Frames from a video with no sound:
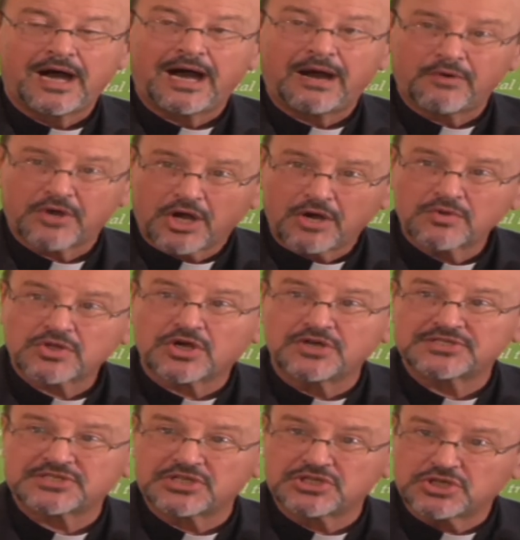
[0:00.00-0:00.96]
Our own
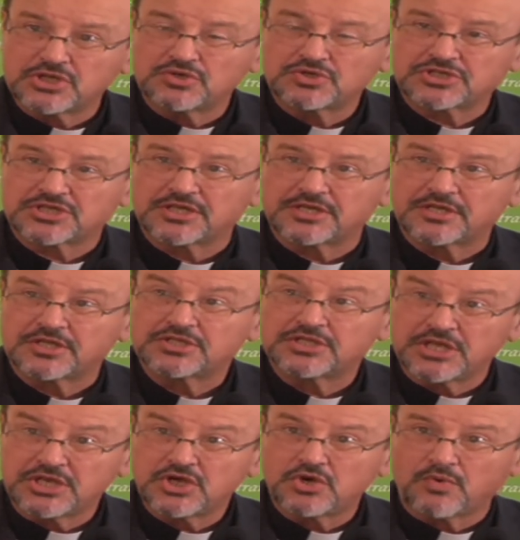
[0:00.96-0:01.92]
constitution,
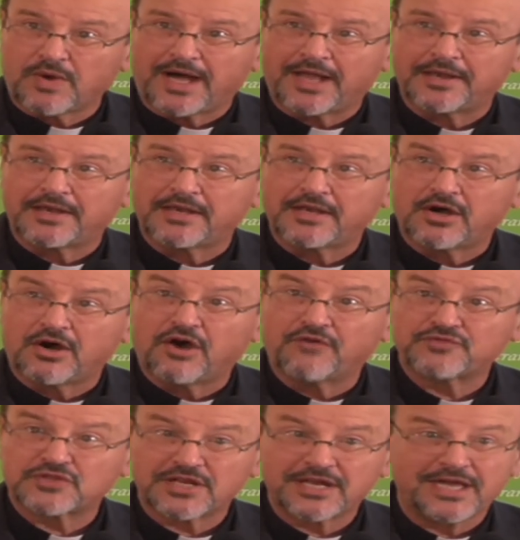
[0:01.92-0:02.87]
the new one
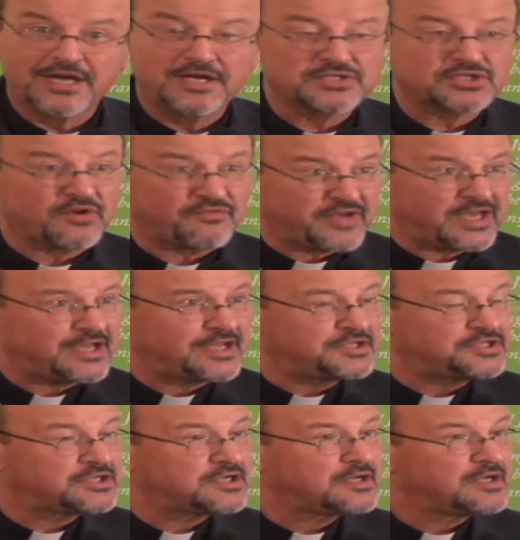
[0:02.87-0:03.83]
of 3 years of
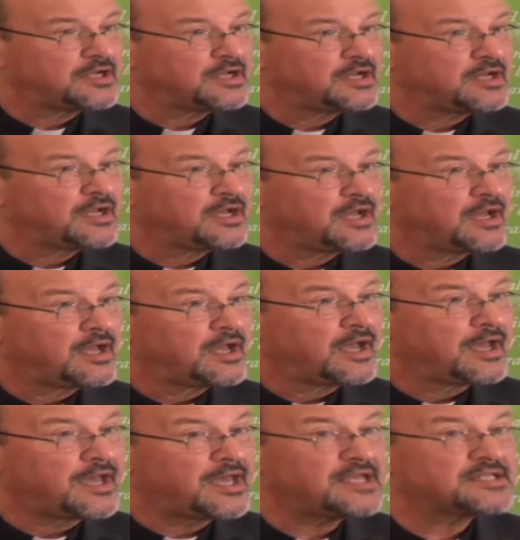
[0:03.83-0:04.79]
age,
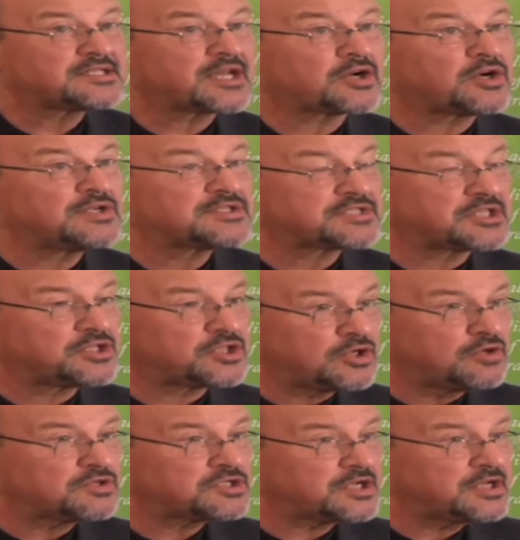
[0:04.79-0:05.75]
is a
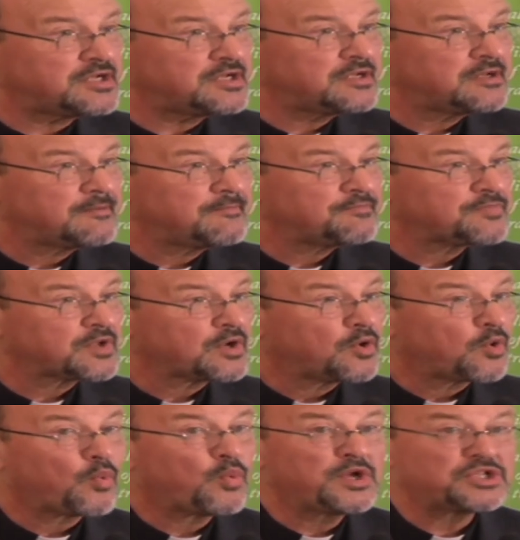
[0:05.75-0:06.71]
constitution
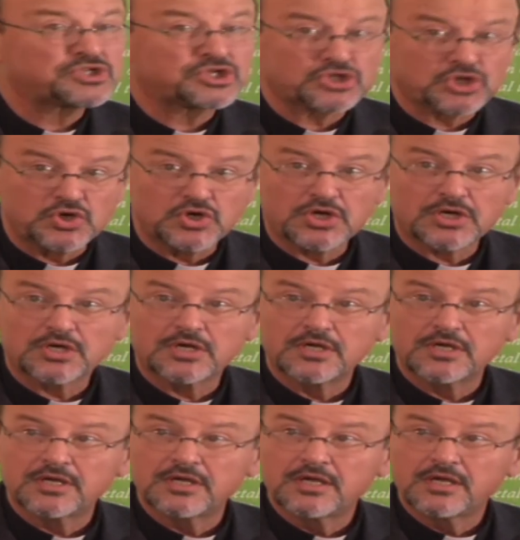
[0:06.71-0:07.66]
which took
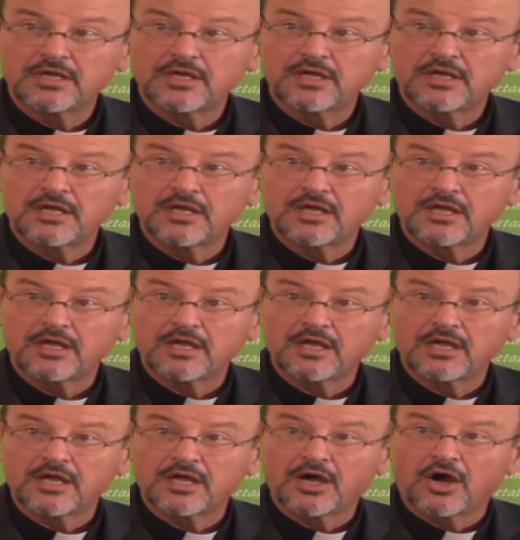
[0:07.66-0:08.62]

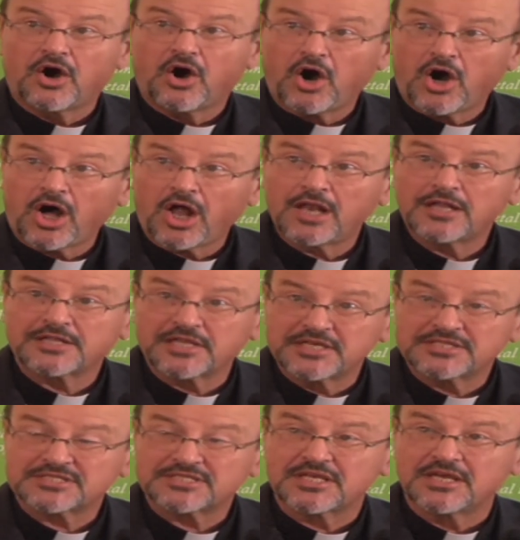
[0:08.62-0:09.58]
all
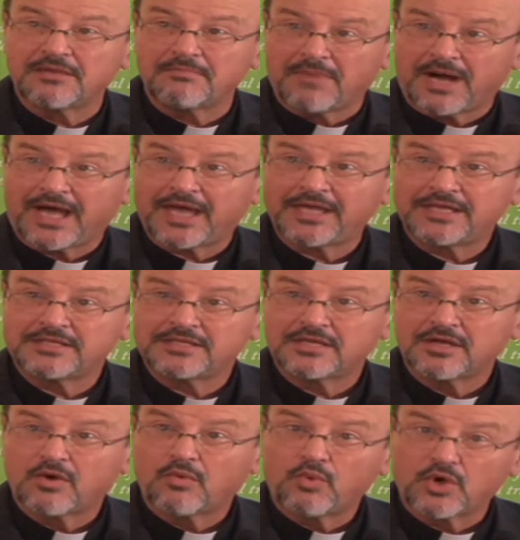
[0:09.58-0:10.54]
this in mind,
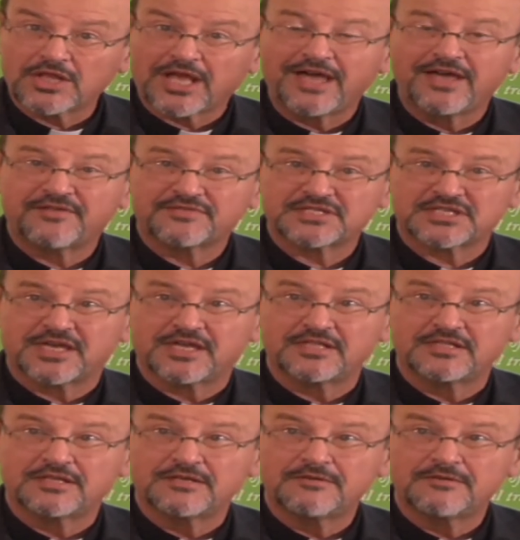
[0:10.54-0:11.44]
what I have said.